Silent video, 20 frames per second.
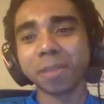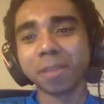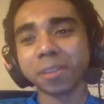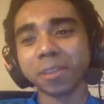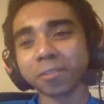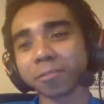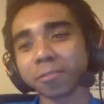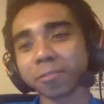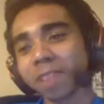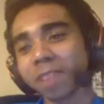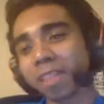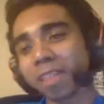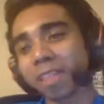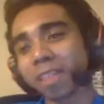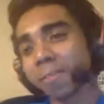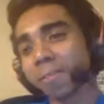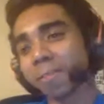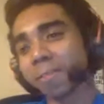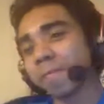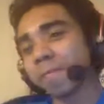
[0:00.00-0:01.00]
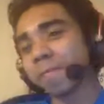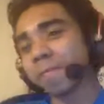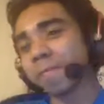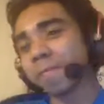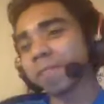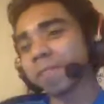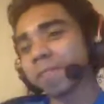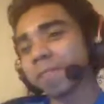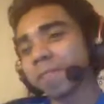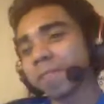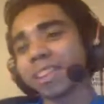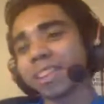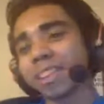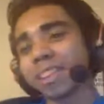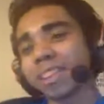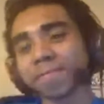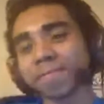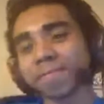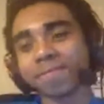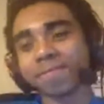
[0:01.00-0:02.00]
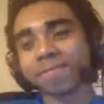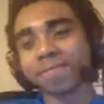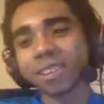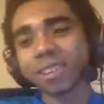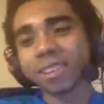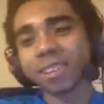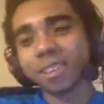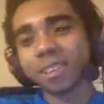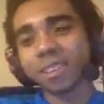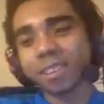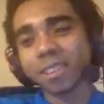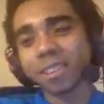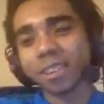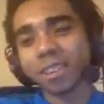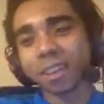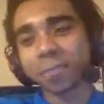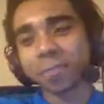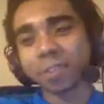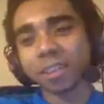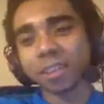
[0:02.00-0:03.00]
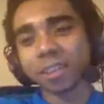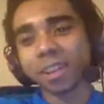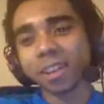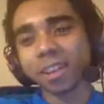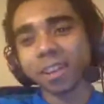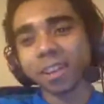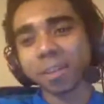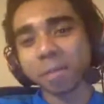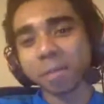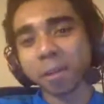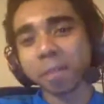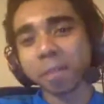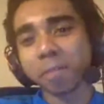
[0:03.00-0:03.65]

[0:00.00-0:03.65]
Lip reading: My pleasure. Thank you for having me on, guys. Thanks for the luck. I mean,